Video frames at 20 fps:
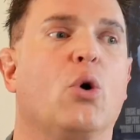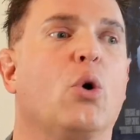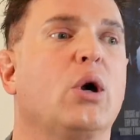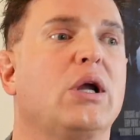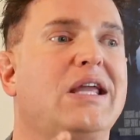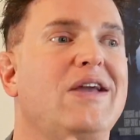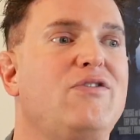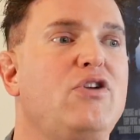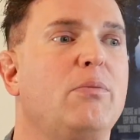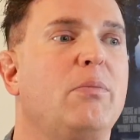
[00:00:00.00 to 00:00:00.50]
or
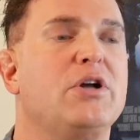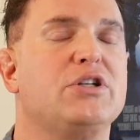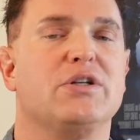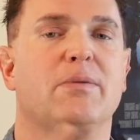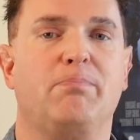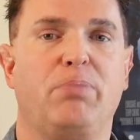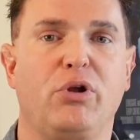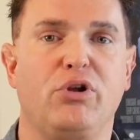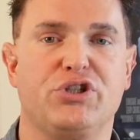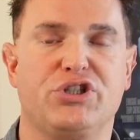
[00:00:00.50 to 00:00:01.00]
give you a bunch
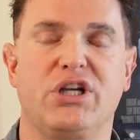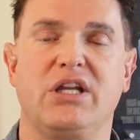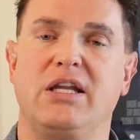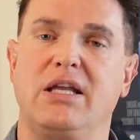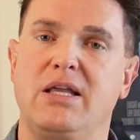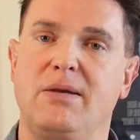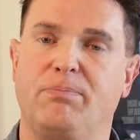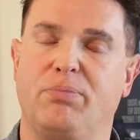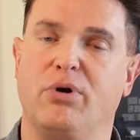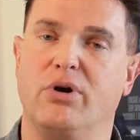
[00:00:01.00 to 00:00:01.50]
of bullshit
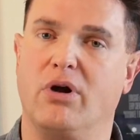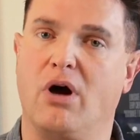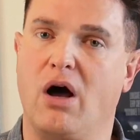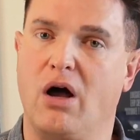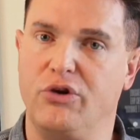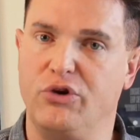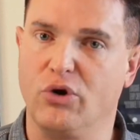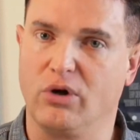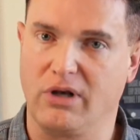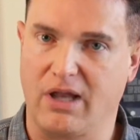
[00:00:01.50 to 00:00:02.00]
input
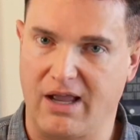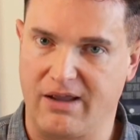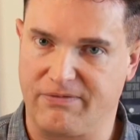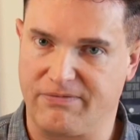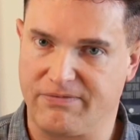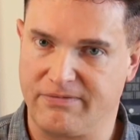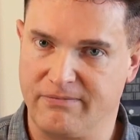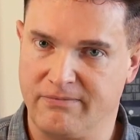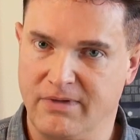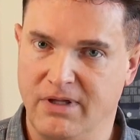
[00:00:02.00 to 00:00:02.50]
on your life.